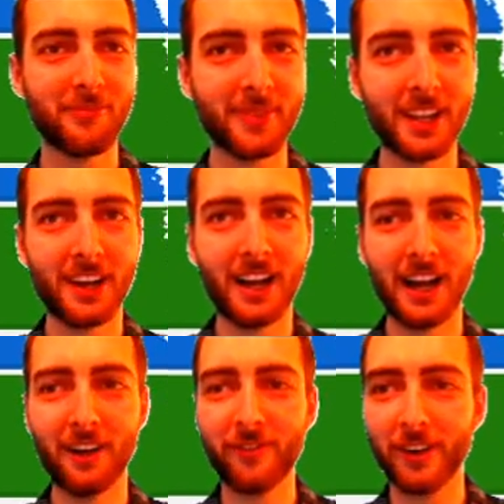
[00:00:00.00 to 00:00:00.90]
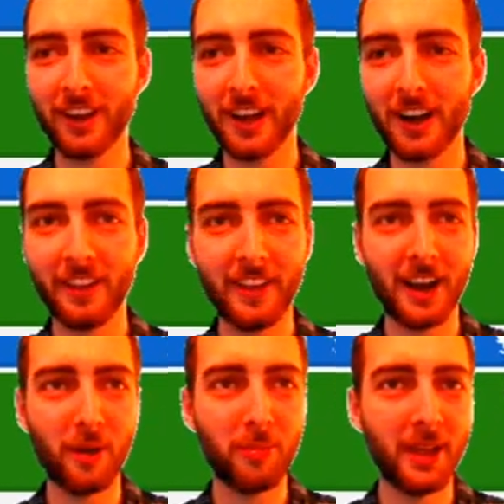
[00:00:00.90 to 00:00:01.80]
for you on there.
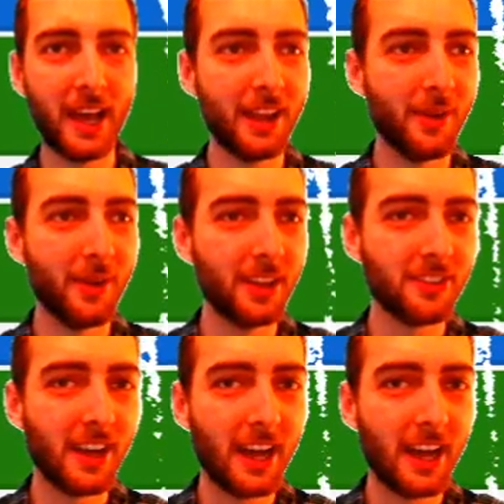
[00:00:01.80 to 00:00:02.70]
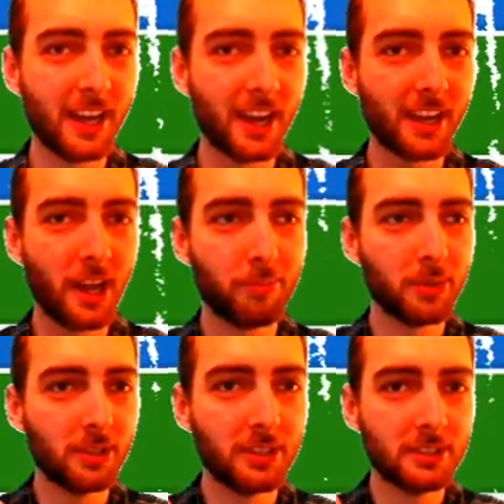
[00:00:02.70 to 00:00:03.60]
But yeah, anyways, I got a
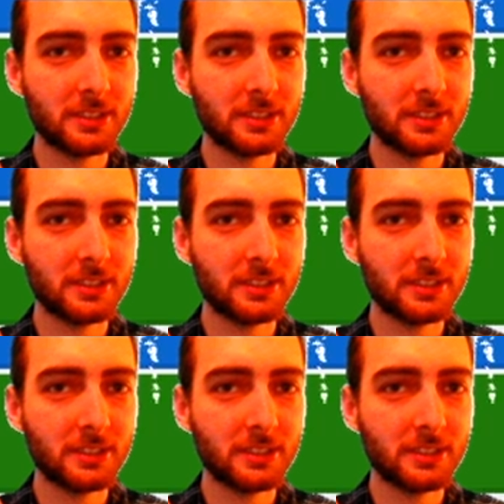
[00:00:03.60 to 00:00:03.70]
couple